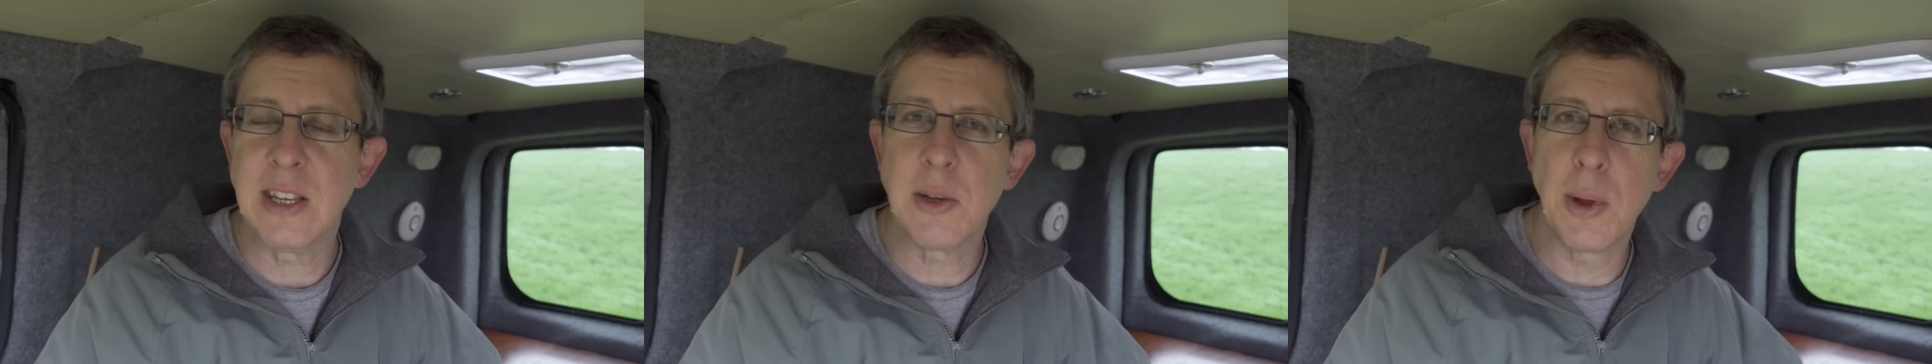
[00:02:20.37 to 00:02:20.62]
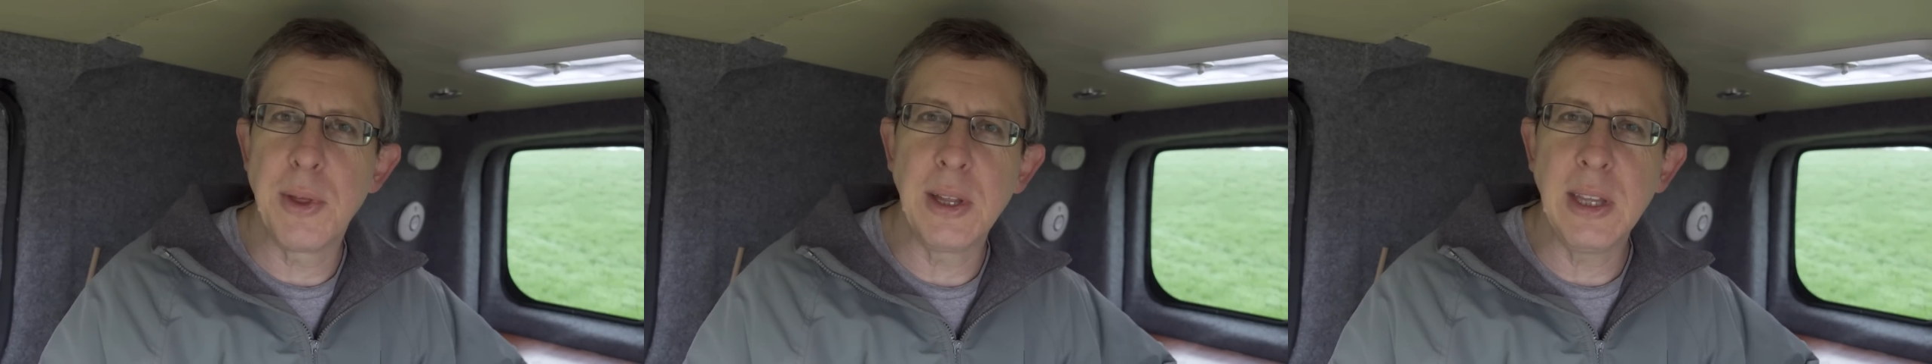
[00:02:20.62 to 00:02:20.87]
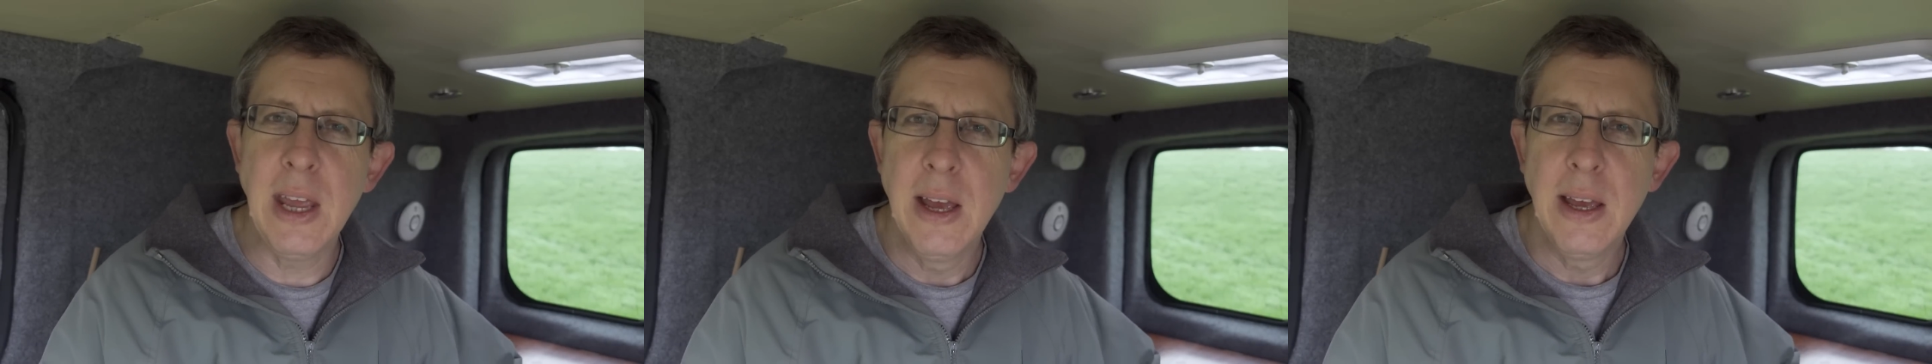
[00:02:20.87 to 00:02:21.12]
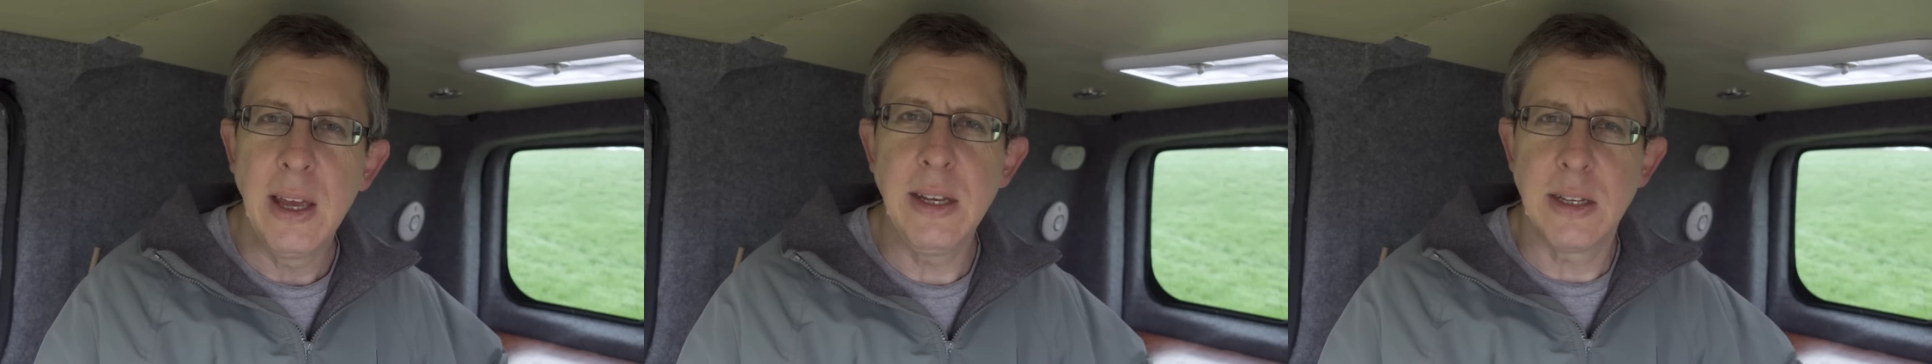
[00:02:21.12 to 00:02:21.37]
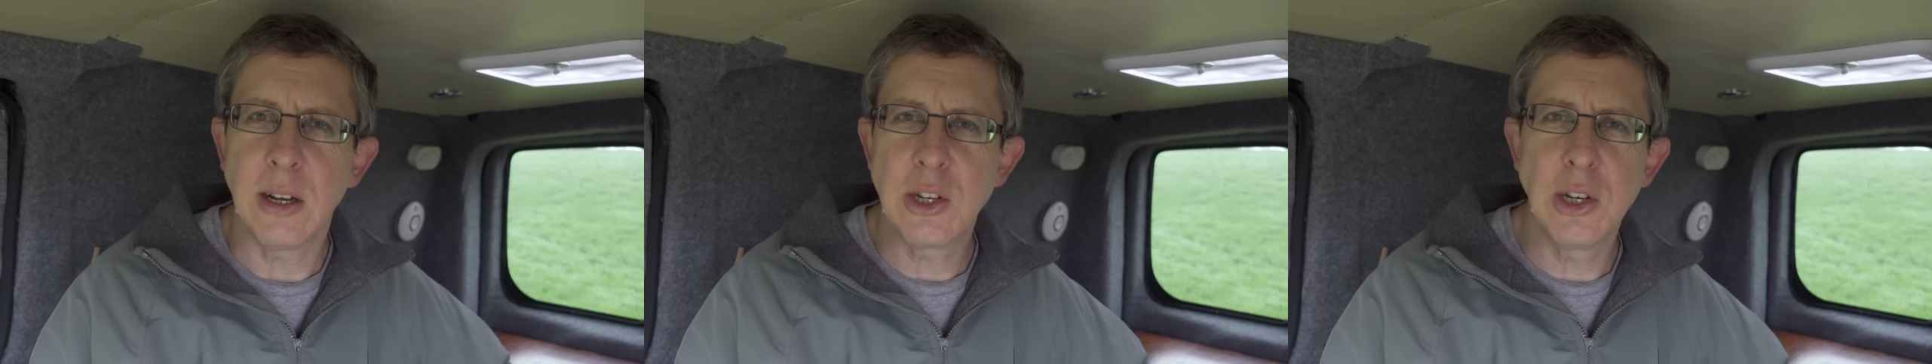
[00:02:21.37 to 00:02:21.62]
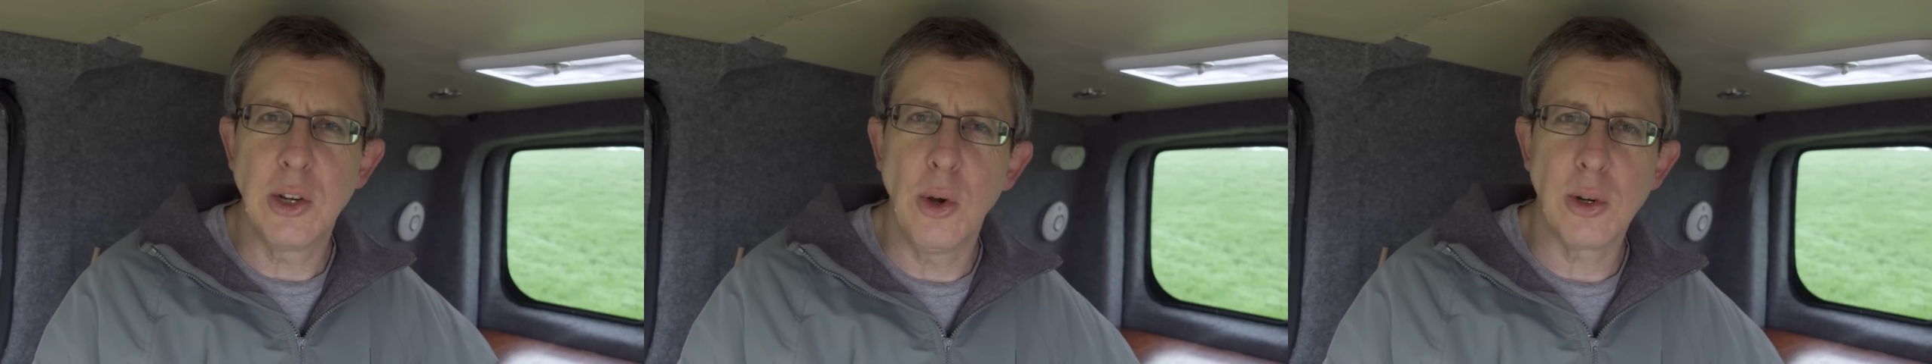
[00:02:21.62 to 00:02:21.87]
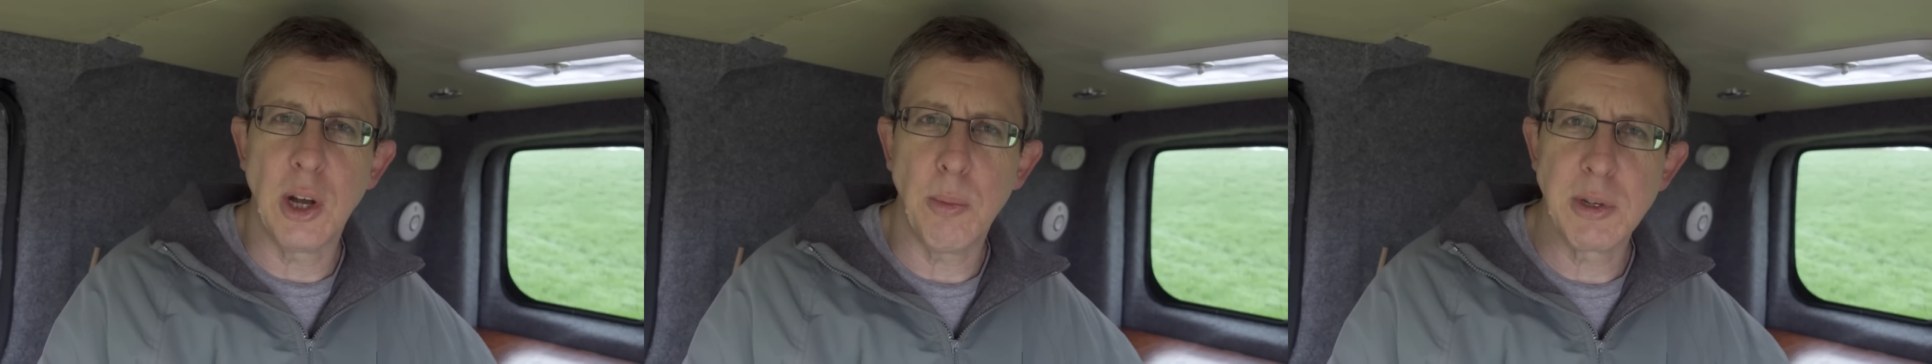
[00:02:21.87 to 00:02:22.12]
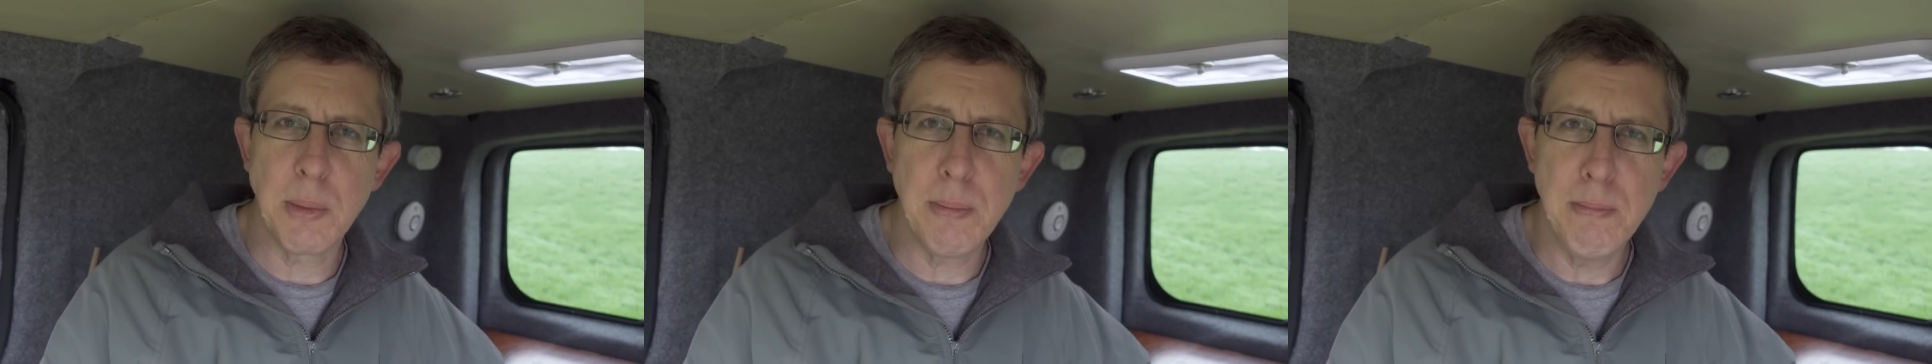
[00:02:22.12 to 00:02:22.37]
So I think the induction cooktop
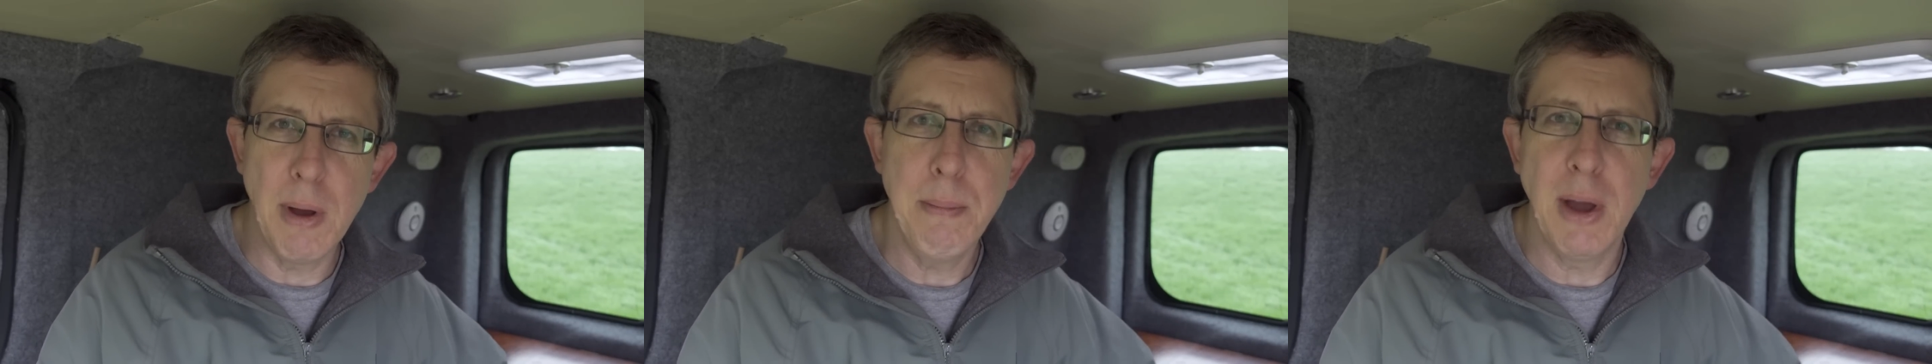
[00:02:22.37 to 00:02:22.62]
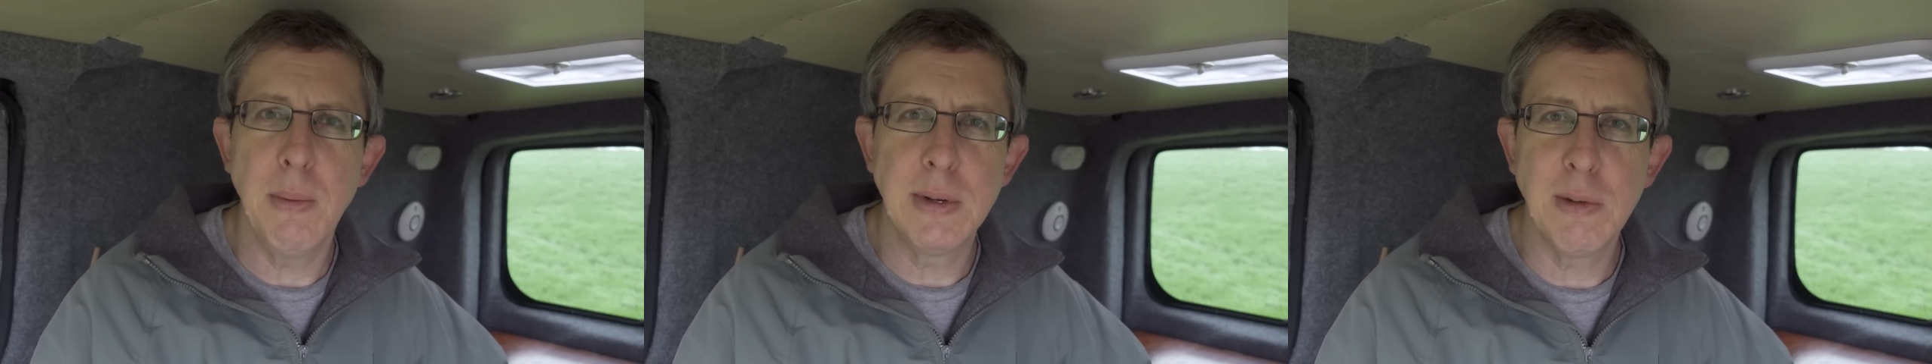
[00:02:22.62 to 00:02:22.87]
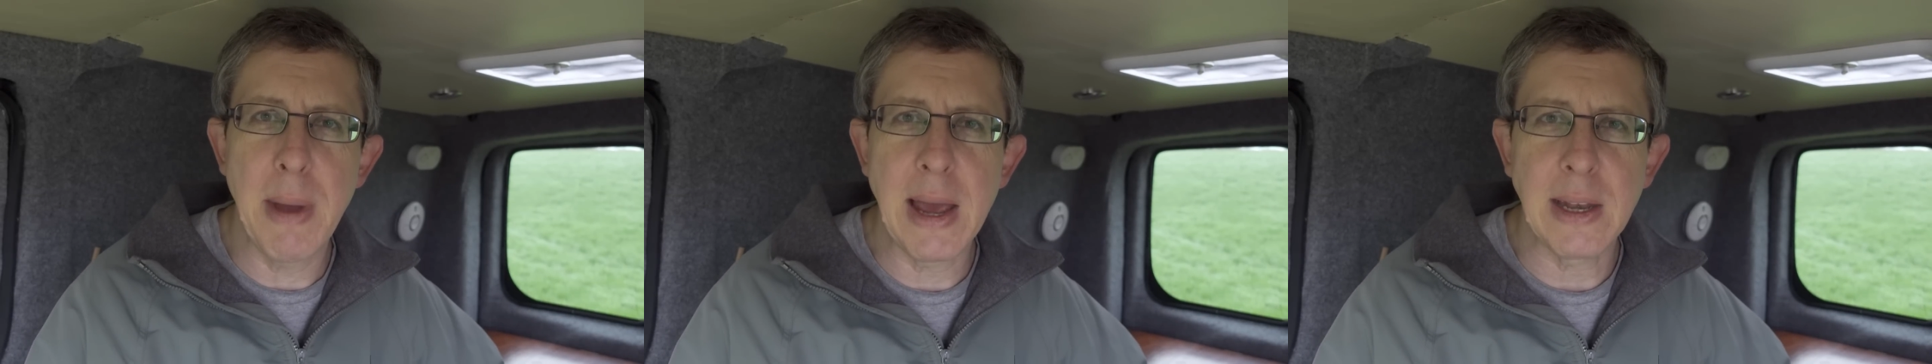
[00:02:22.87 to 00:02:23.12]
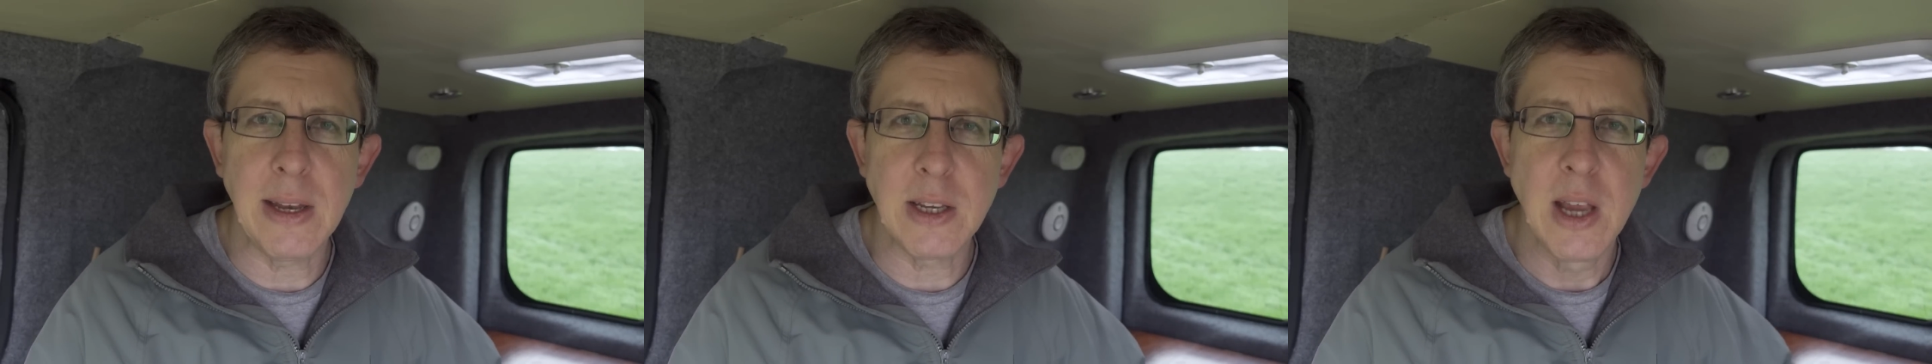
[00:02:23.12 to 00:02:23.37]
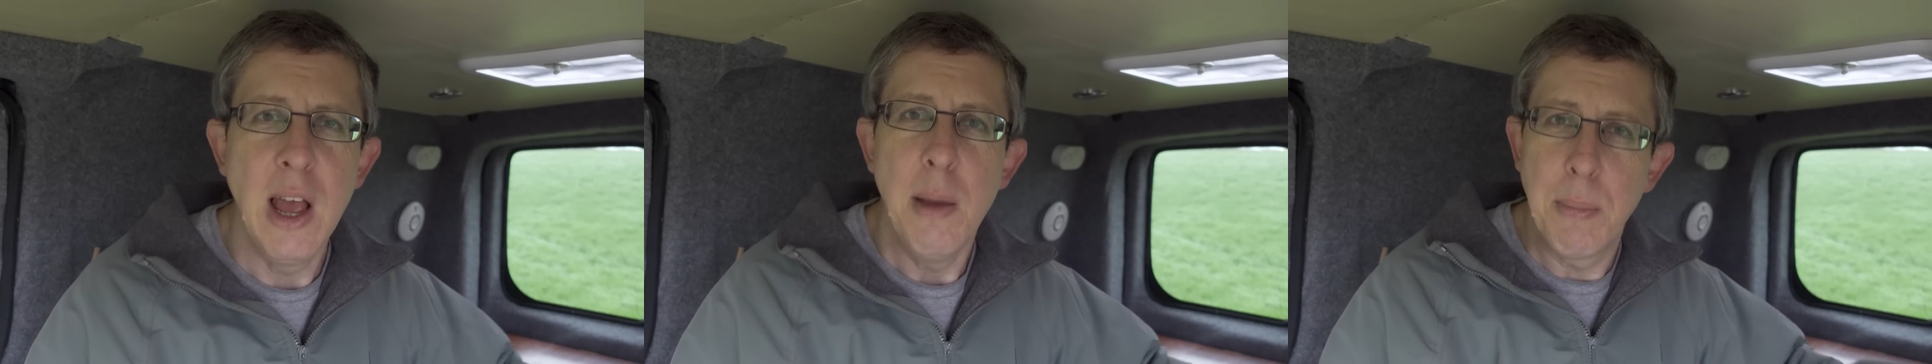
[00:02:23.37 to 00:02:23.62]
was a moment of madness.